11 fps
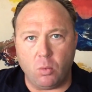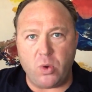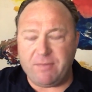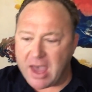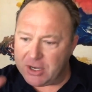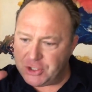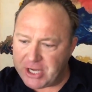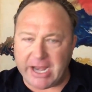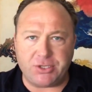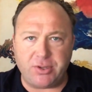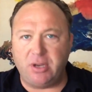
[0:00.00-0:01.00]
We've got to
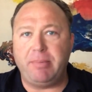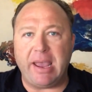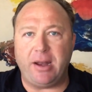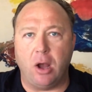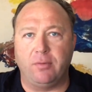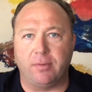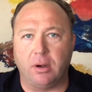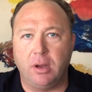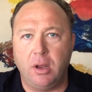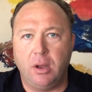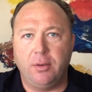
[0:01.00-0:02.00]
change the debate
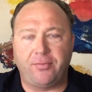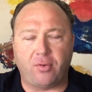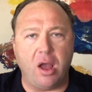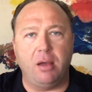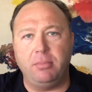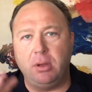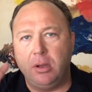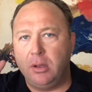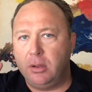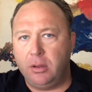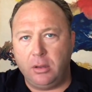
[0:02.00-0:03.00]
over from
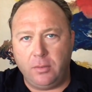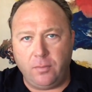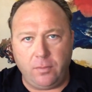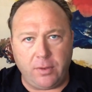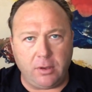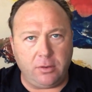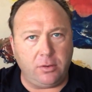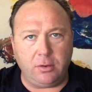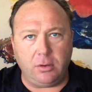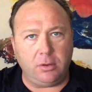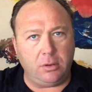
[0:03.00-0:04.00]
the
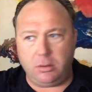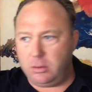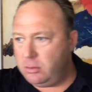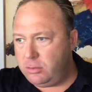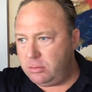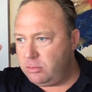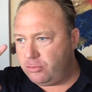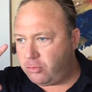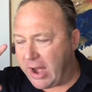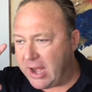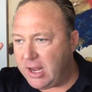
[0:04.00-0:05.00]
uh,
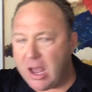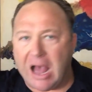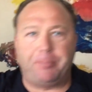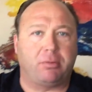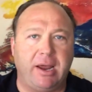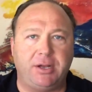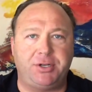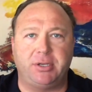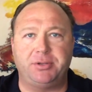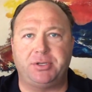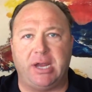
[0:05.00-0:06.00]
tranny
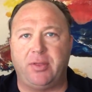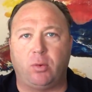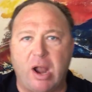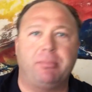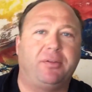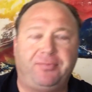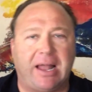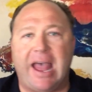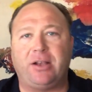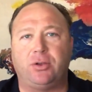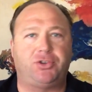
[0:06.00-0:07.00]
operations and the rebel
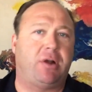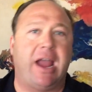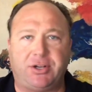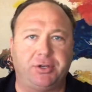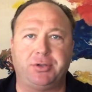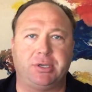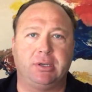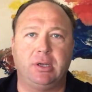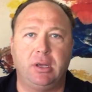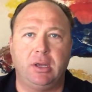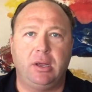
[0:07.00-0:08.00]
flag distractions
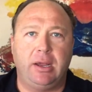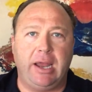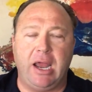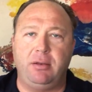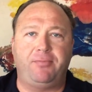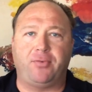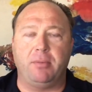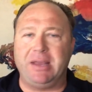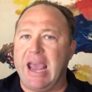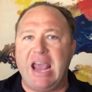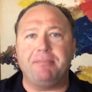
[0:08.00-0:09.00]
and
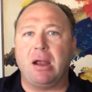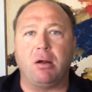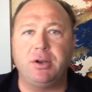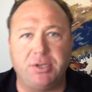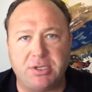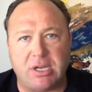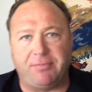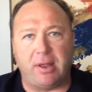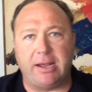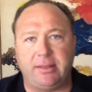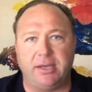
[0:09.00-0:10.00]
from gay marriage and
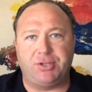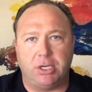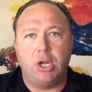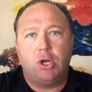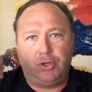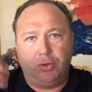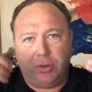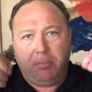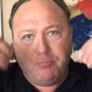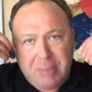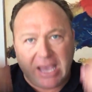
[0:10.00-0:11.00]
stuff like this to
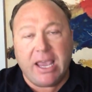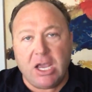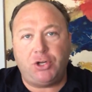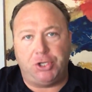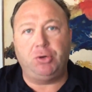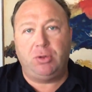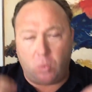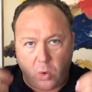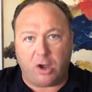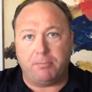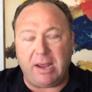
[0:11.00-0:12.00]
the big issue
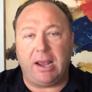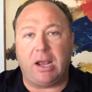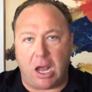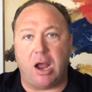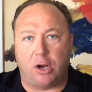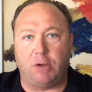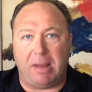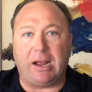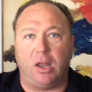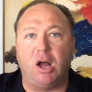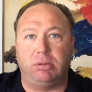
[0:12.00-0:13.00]
that we're being conquered
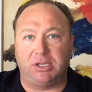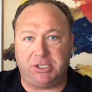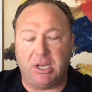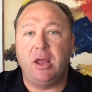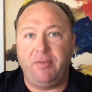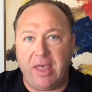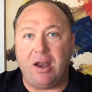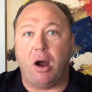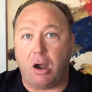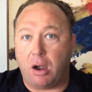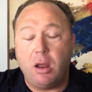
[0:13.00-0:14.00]
by globalists
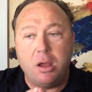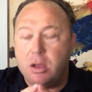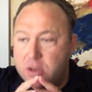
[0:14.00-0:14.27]
that are